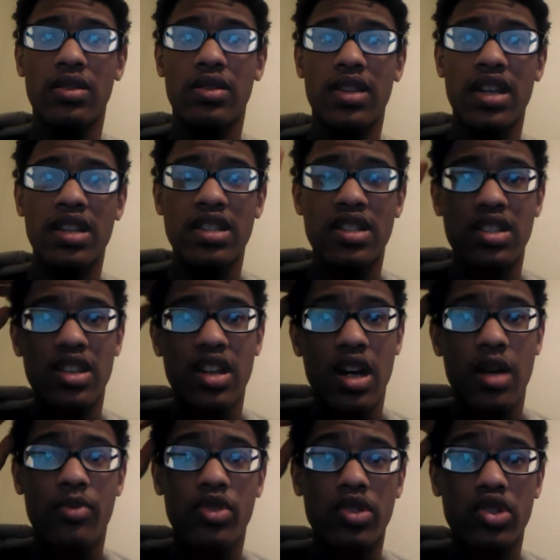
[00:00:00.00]
That's
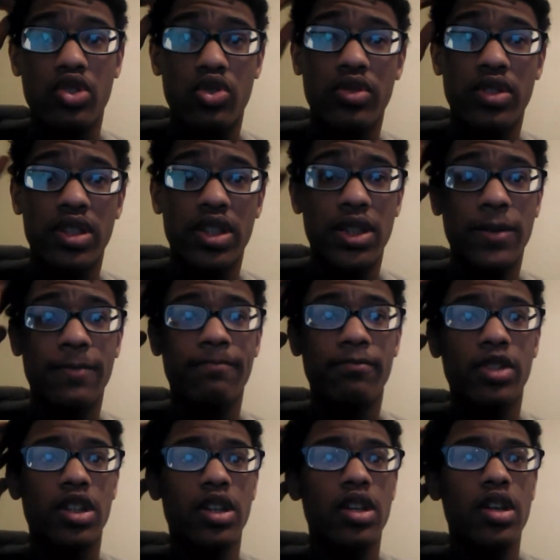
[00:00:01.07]
not pretty coordinating.
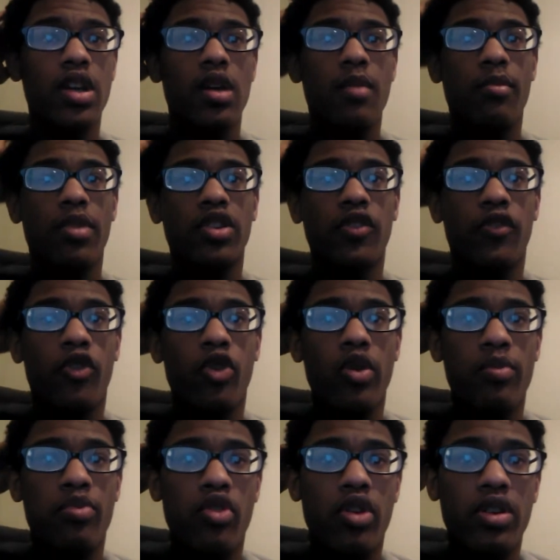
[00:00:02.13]
But the
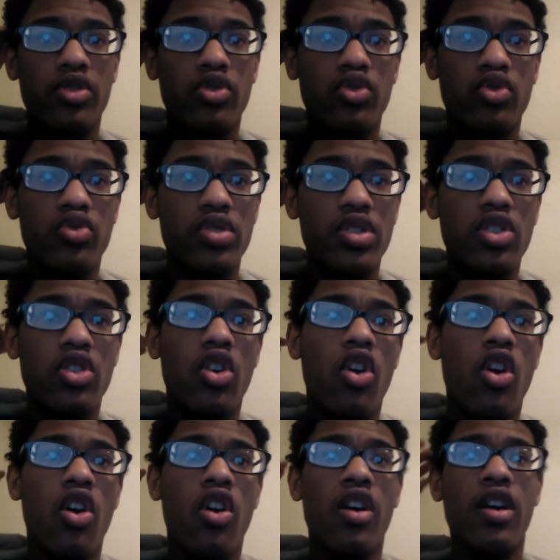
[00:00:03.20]
four Predators
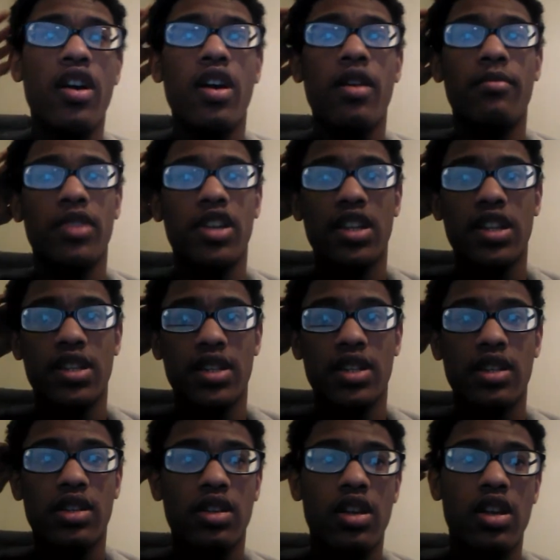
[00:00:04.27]
are
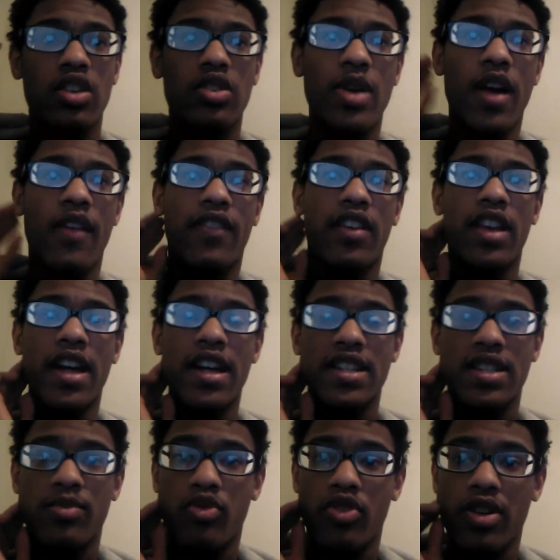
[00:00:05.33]
amazing. You have
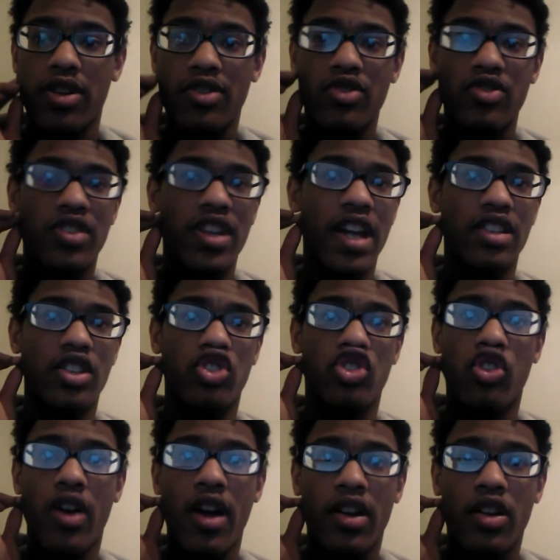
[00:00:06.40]
Classic Predator, you got the
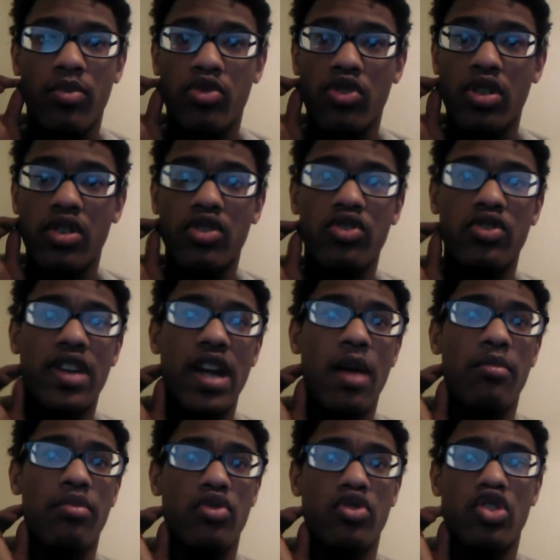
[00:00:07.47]
Tracker Predator, you
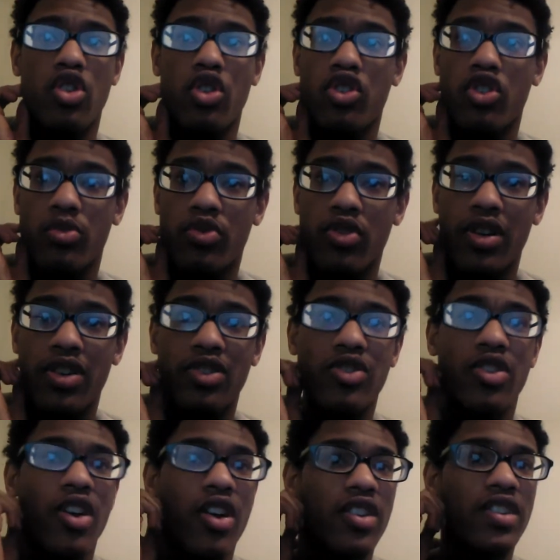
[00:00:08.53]
got Berserker
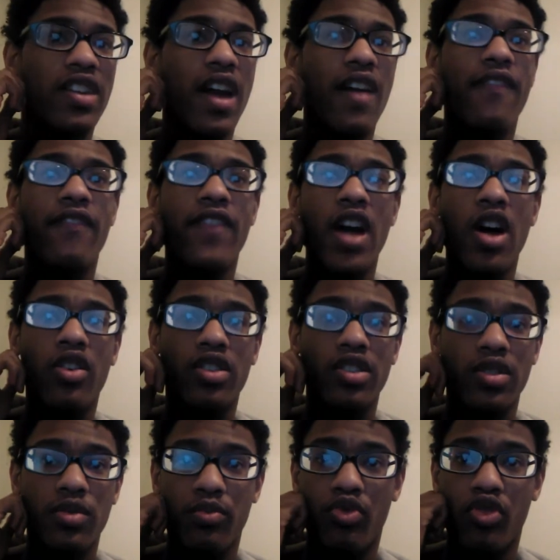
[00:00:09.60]
Predator, you got
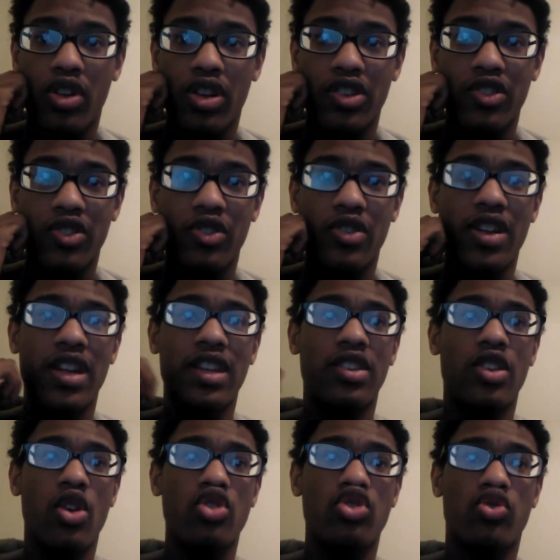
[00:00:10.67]
Falconer Predator. And
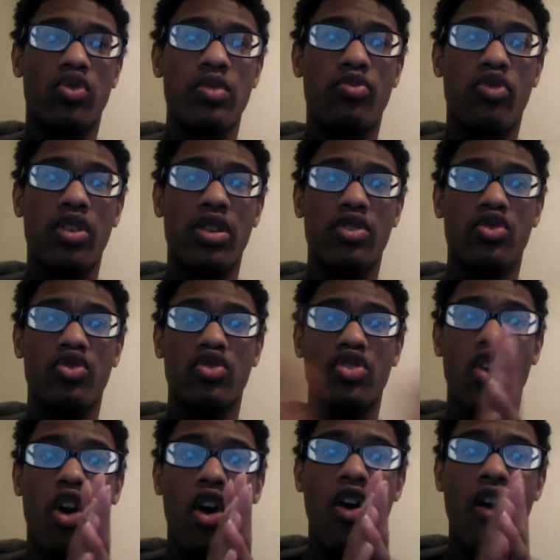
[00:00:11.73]
those three Predators
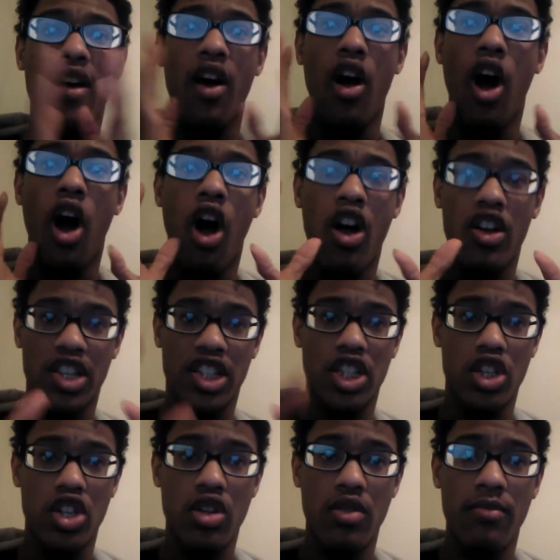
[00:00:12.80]
are
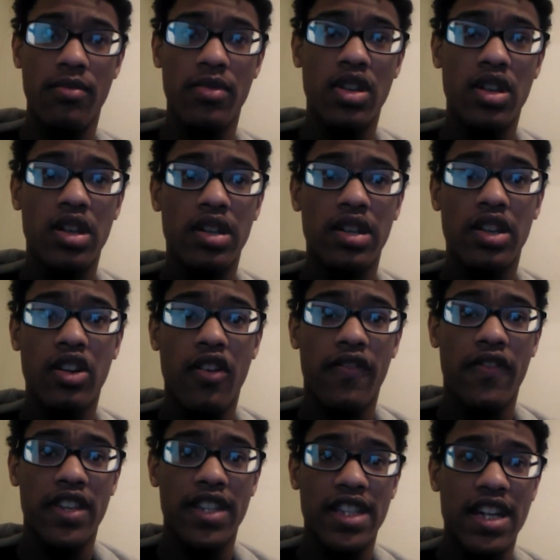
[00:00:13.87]
awesome. They are
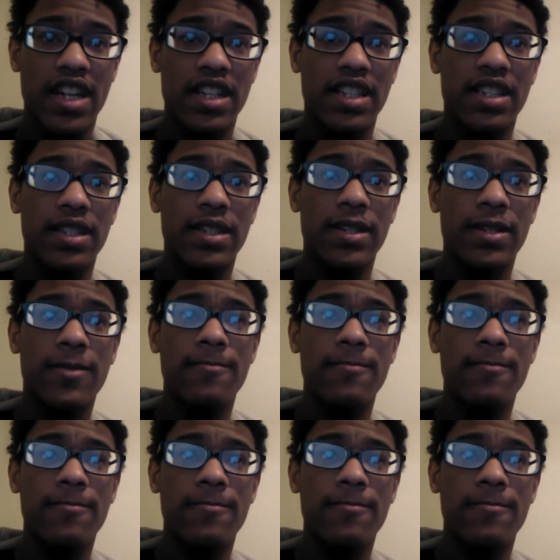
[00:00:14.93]
fantastic.